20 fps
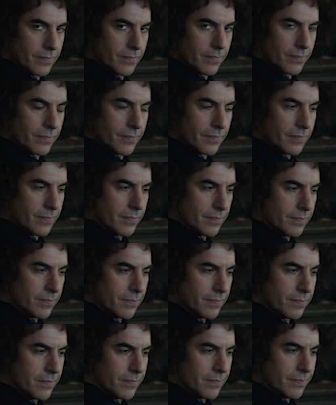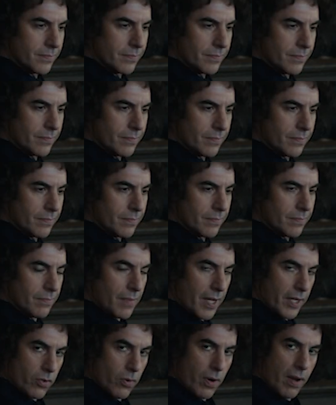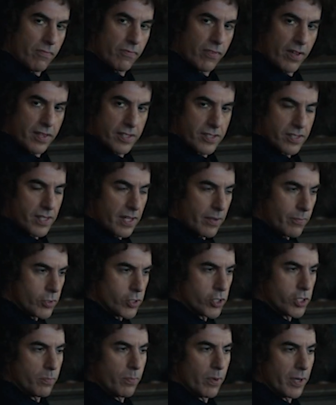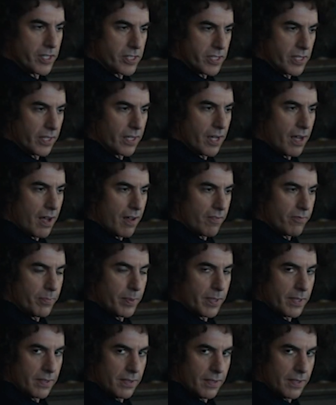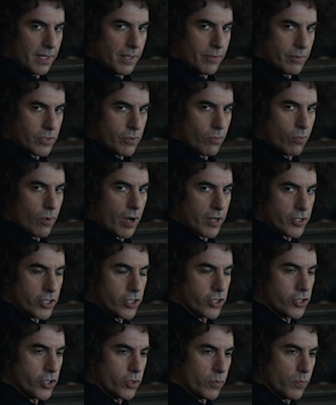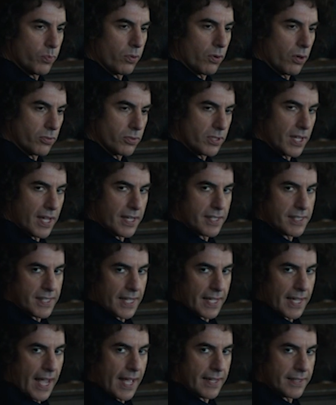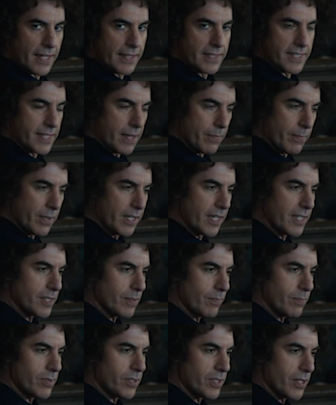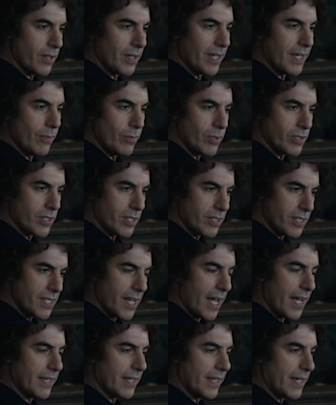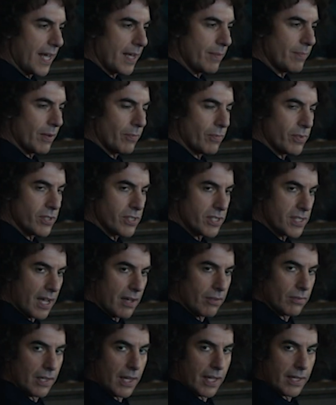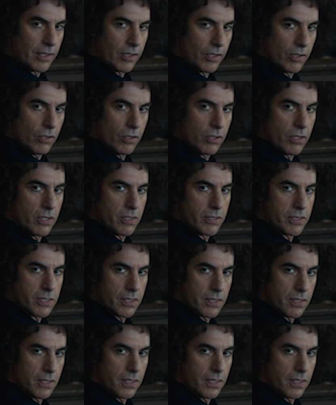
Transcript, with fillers: Last name. My grandfather's name was Shaboisnikov, but he was a Russian Jew protesting anti Semitism, so he was assigned a name that would sound like yours.